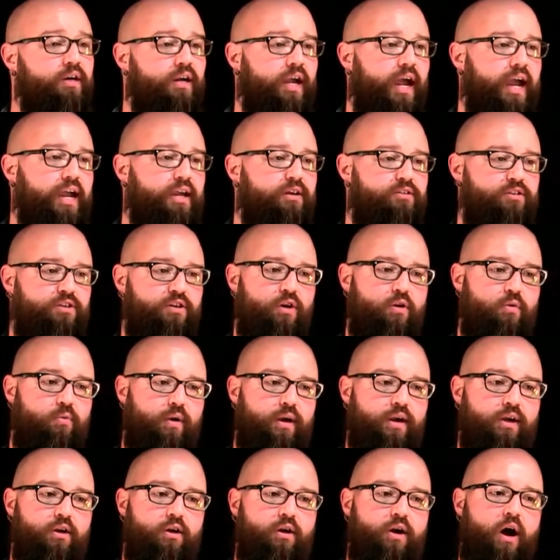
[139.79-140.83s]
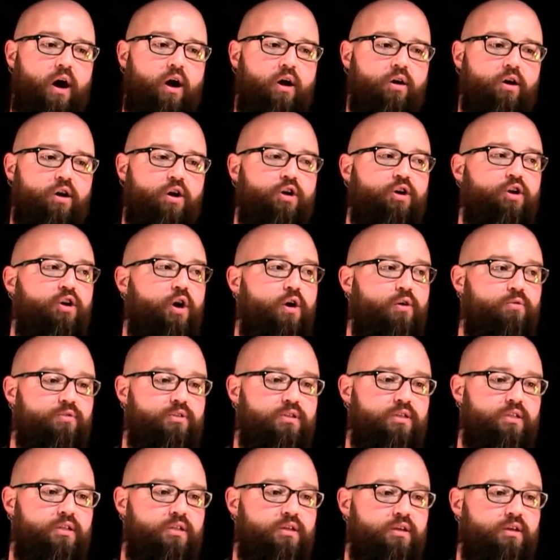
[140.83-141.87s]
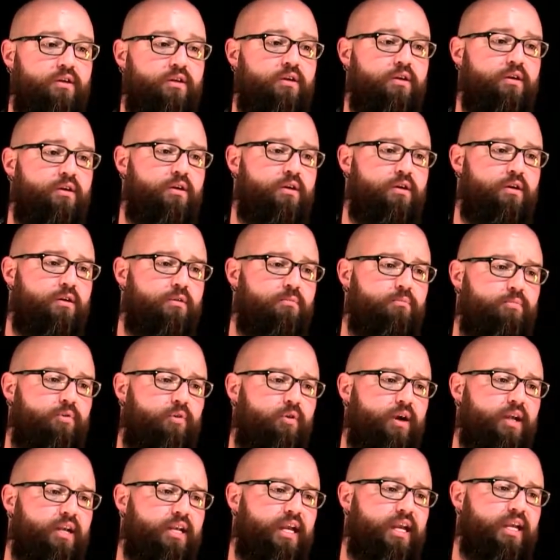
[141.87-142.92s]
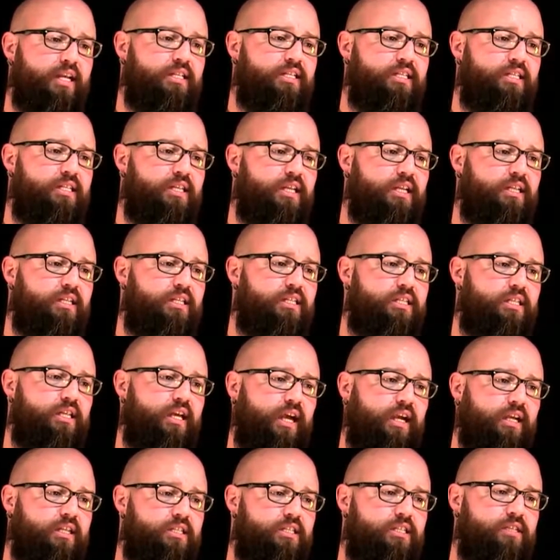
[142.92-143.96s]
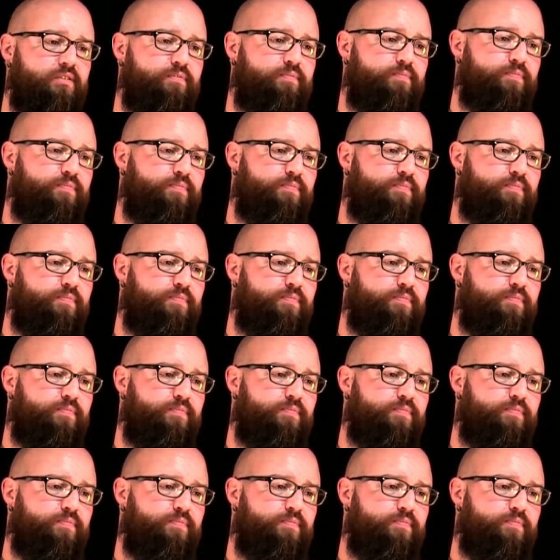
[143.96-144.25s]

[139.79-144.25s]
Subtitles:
Okay, so we're going to arc cos 0.866,